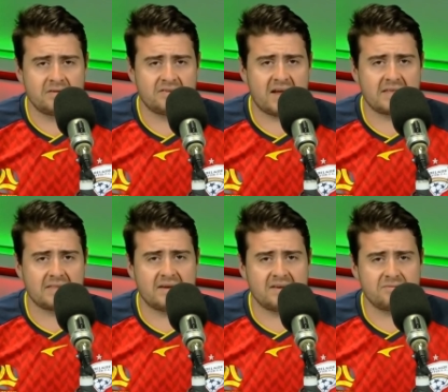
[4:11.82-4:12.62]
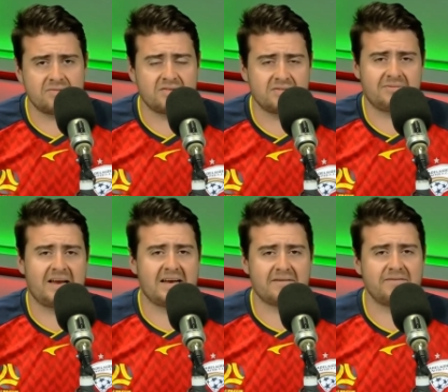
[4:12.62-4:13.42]
saying that he's
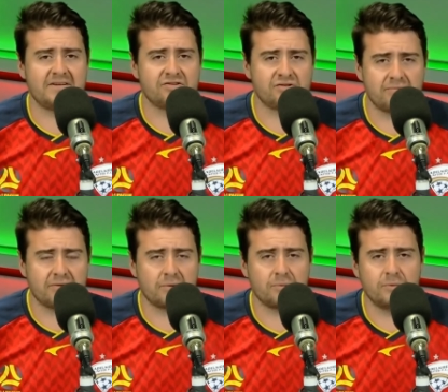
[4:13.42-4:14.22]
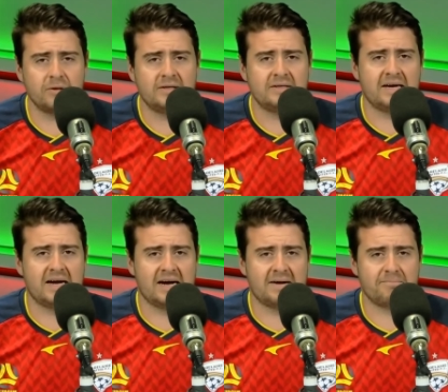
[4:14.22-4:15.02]
getting philosophical
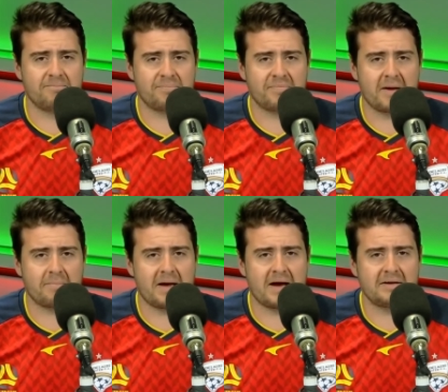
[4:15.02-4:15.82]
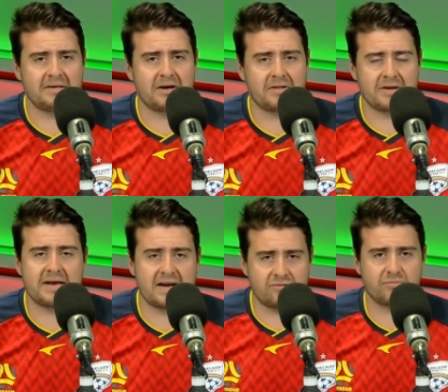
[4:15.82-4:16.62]
um, about you know the
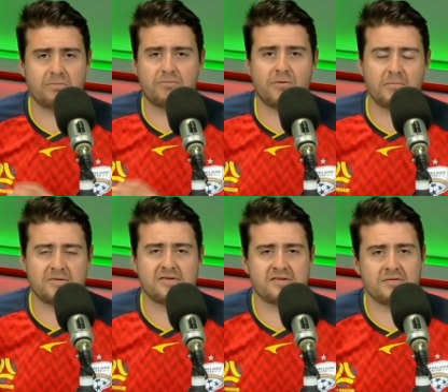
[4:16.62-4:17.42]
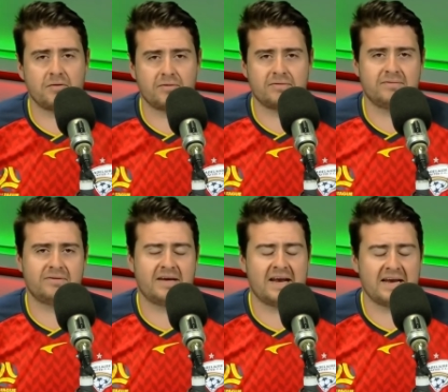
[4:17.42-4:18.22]
nature of performances and not
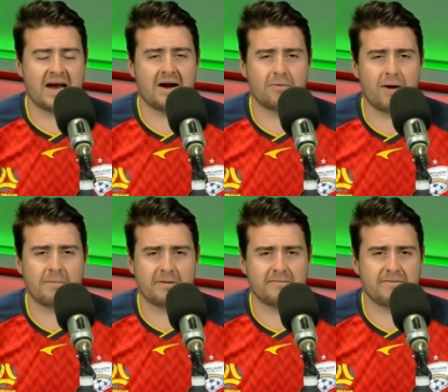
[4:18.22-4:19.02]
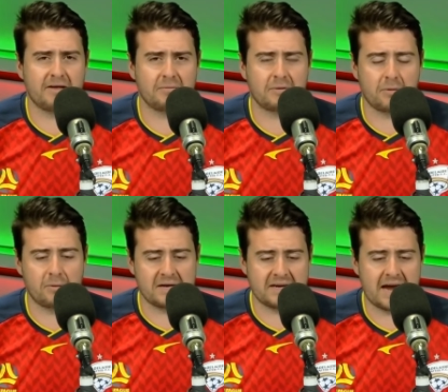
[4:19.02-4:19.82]
getting carried away about the fact that we're not
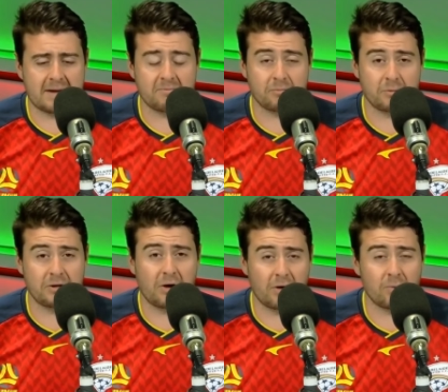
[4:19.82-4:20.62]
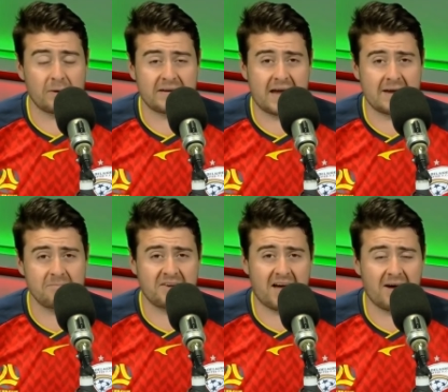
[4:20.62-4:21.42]
winning games. Well, you got to win
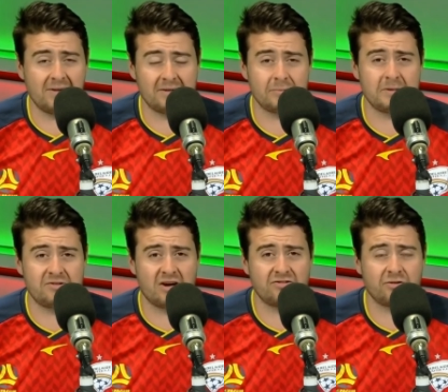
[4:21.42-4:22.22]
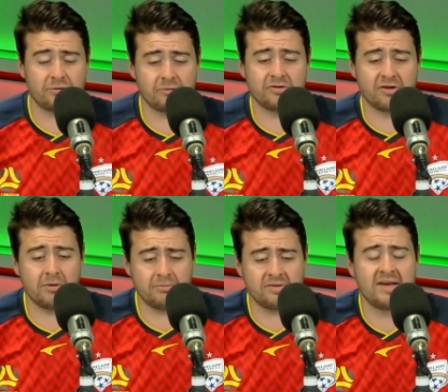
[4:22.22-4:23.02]
games, Carl, and you'll be judged on your
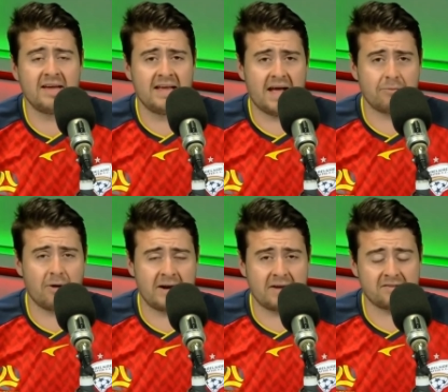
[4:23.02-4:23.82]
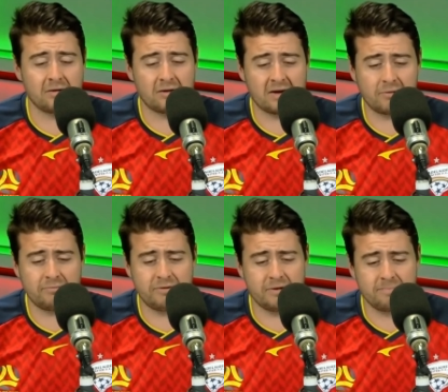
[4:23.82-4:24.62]
results. And right now, it's not looking good
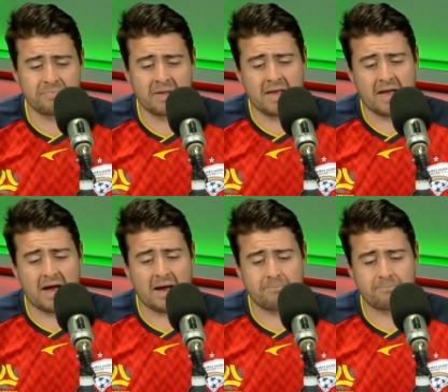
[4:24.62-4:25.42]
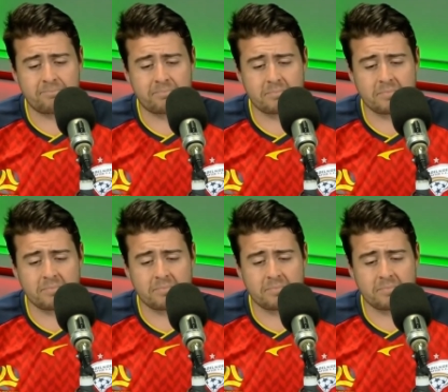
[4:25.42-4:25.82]
for you. Um,